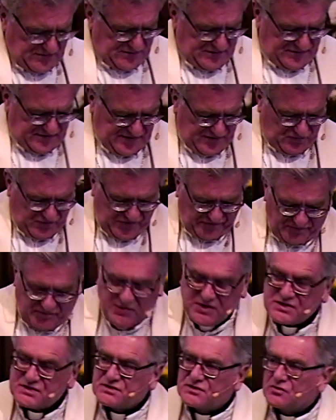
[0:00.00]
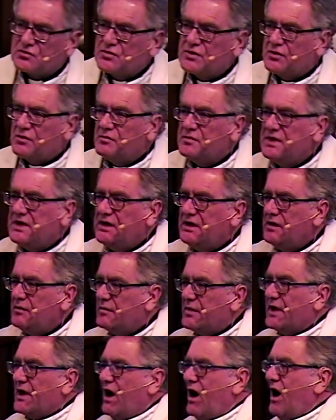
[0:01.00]
then we've missed the real meaning
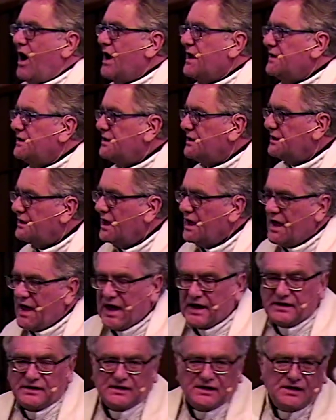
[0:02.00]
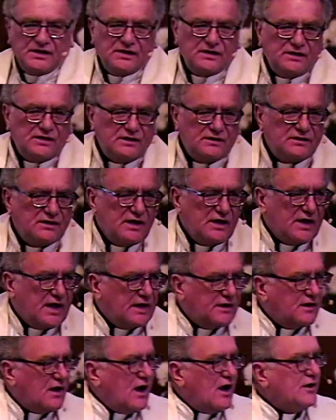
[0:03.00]
behind it and in it
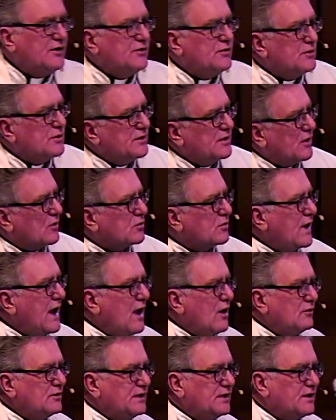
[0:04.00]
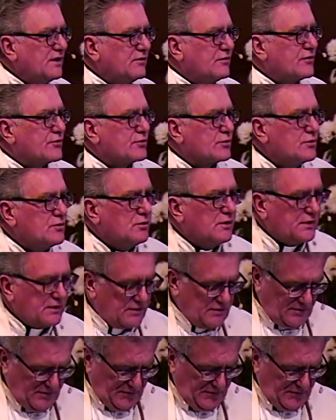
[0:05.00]
and under it, around it and through it.